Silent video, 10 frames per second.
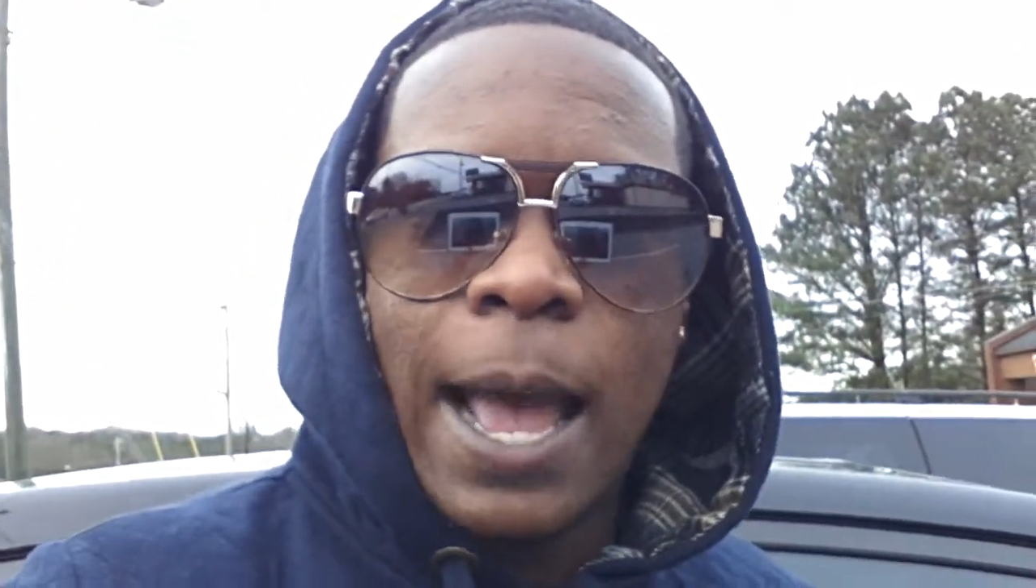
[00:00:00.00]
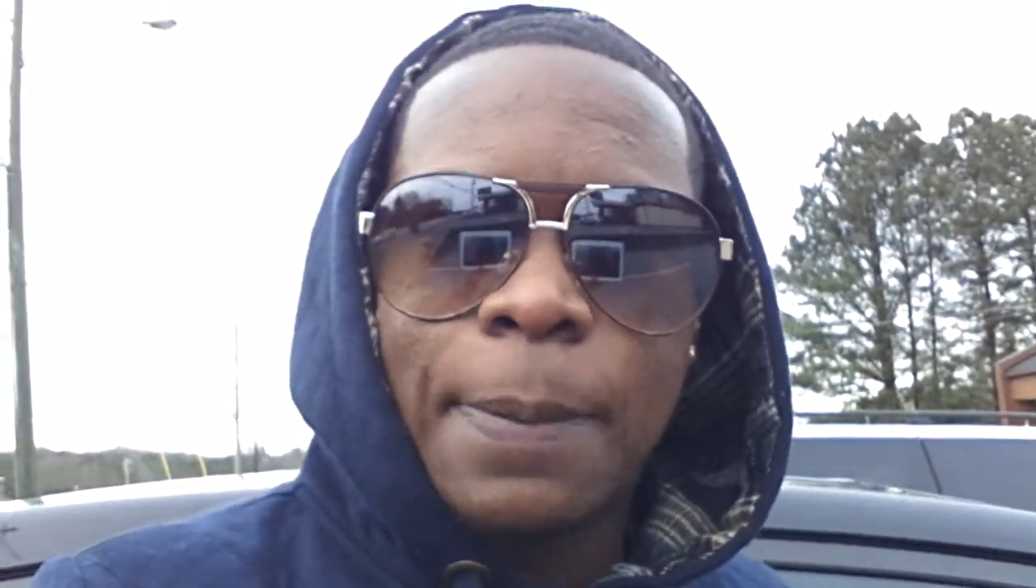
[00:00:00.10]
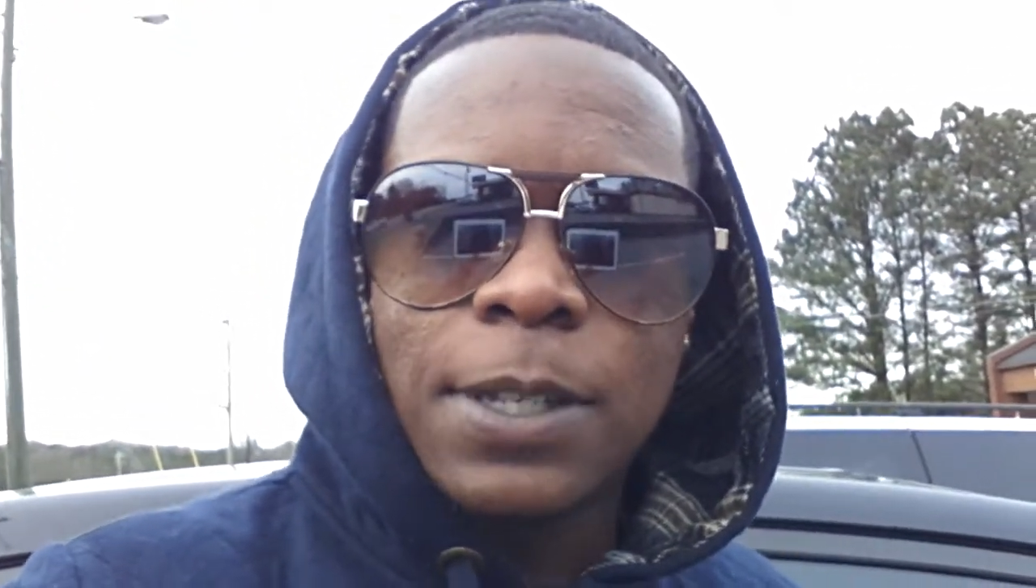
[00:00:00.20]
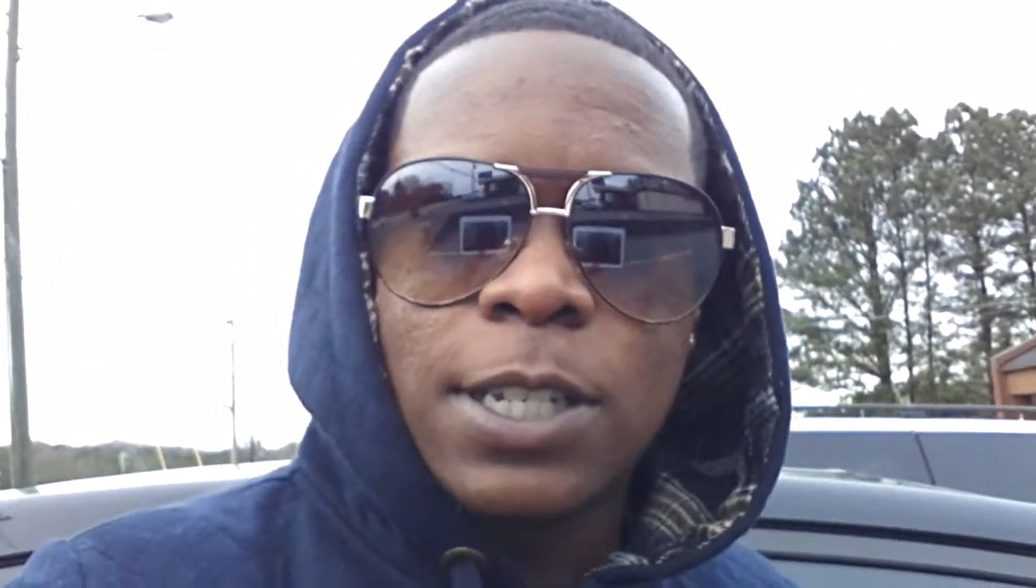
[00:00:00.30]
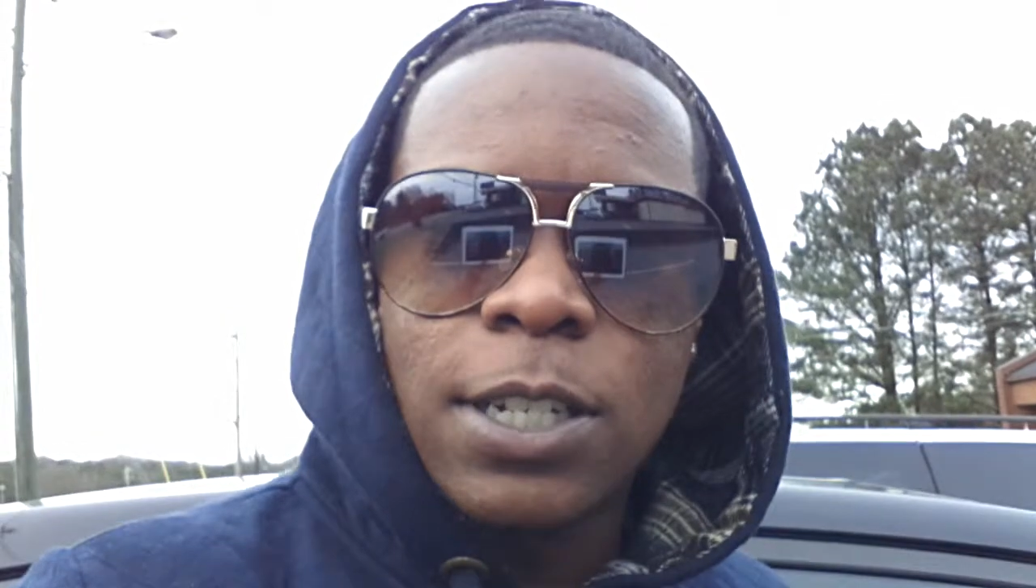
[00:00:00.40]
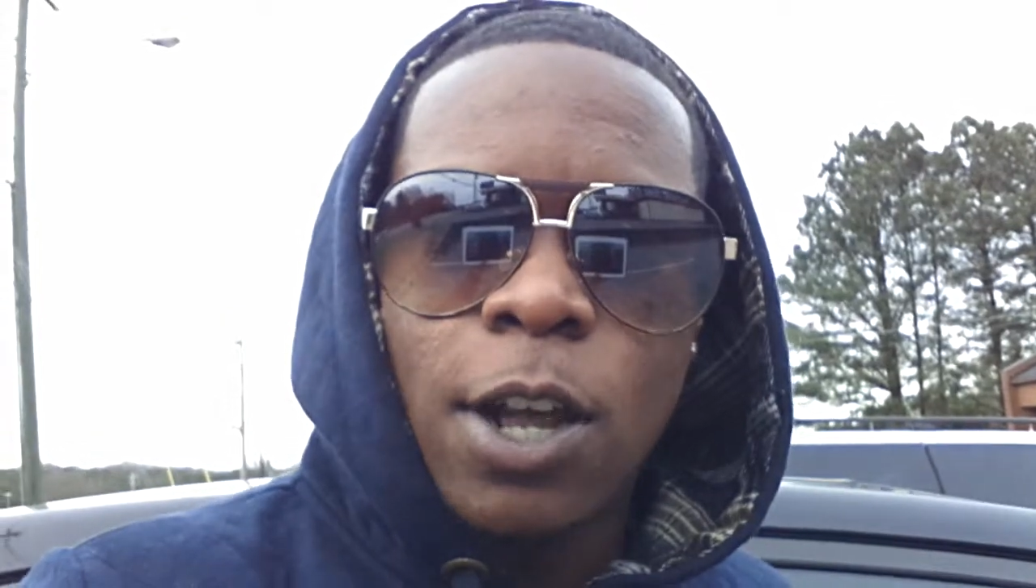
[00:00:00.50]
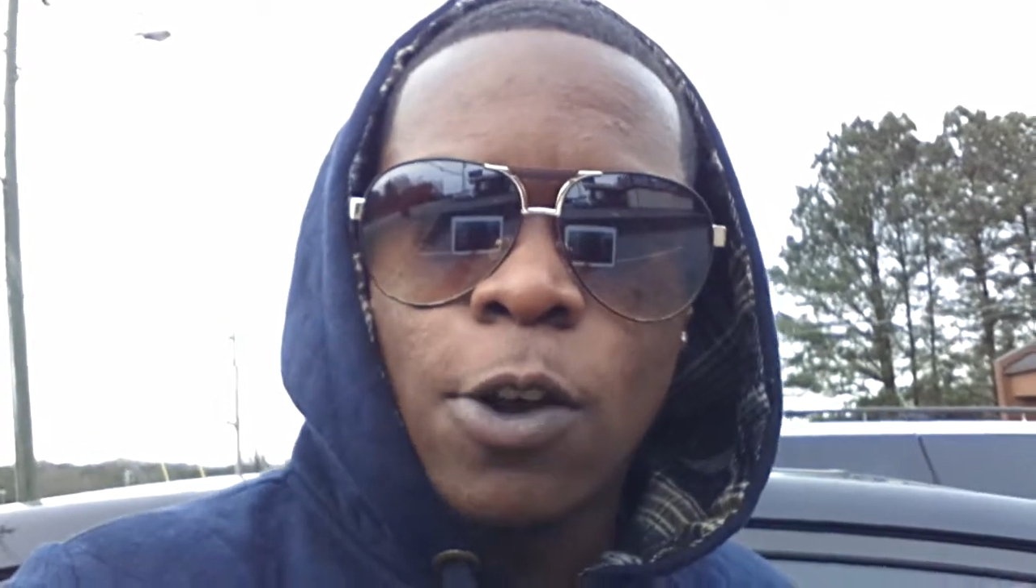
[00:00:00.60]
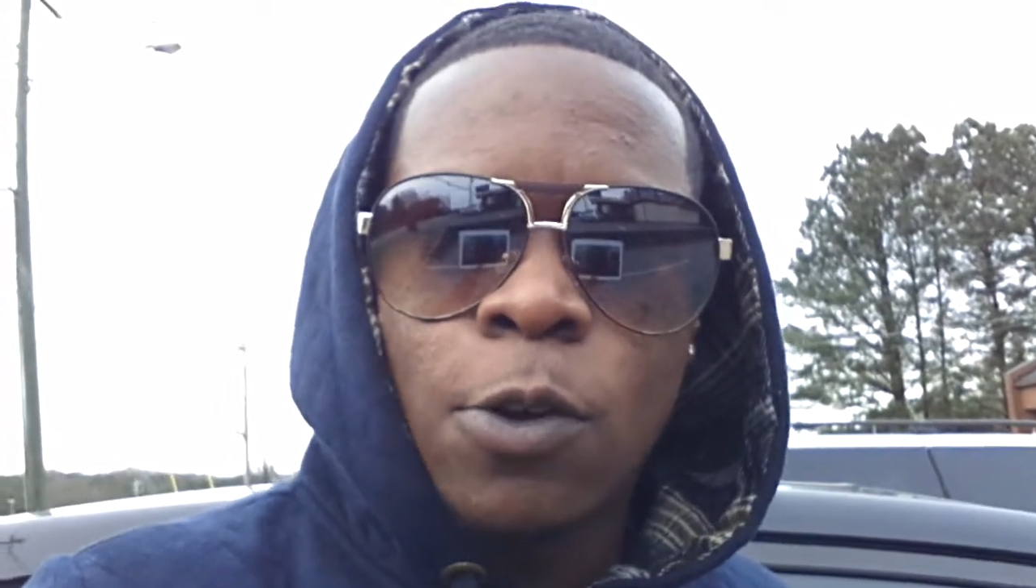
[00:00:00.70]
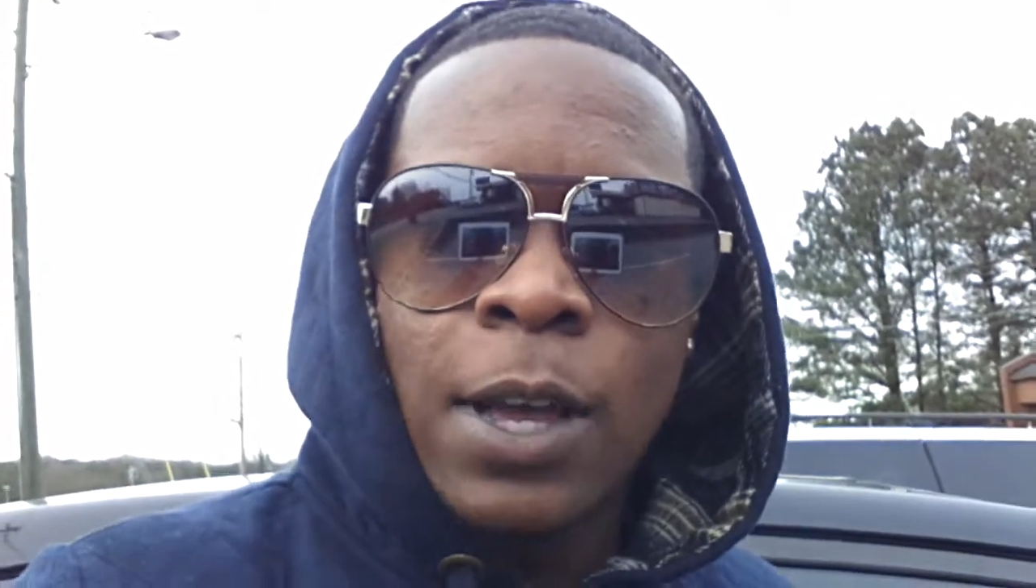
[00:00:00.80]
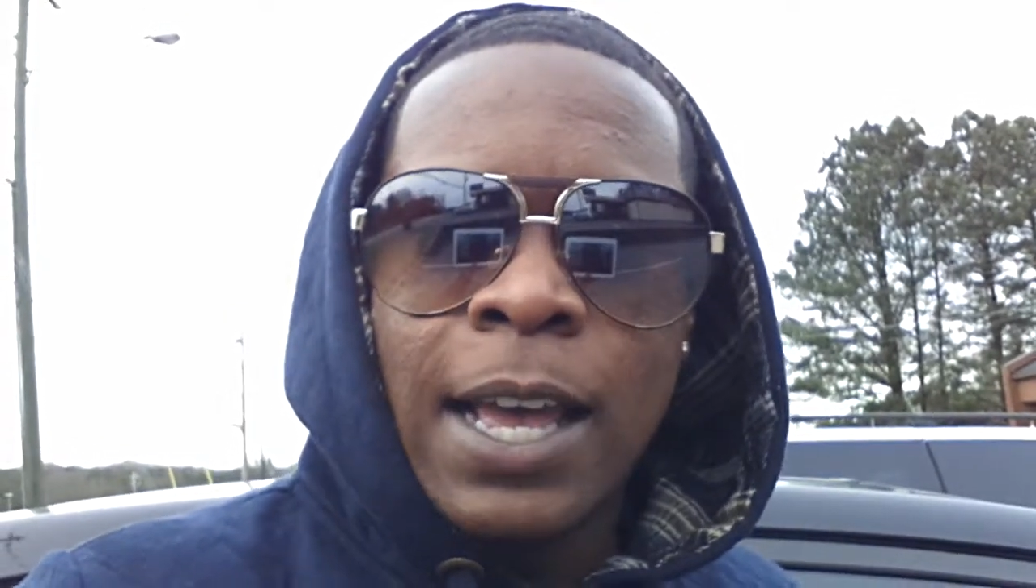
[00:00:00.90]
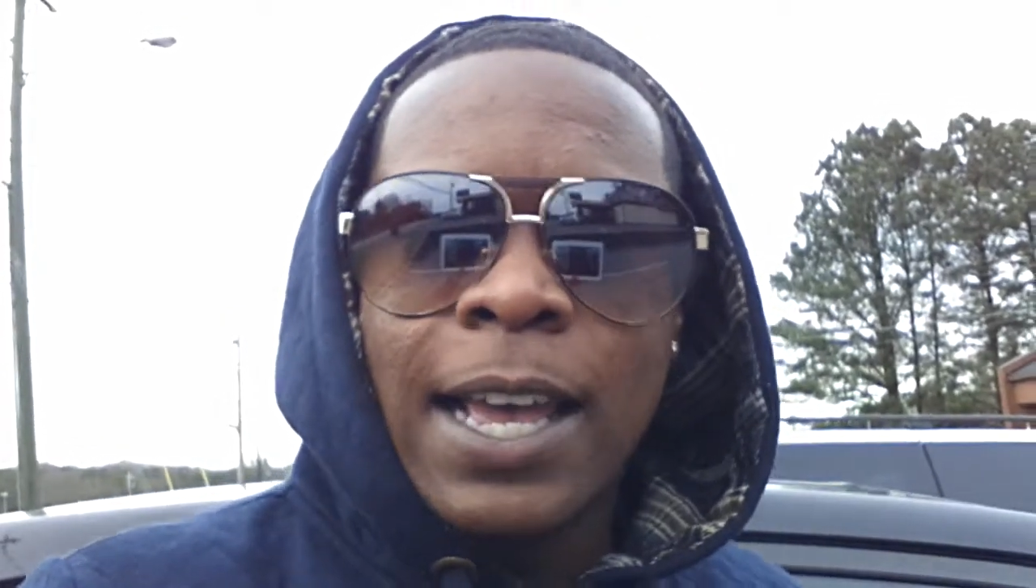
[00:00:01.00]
happen slow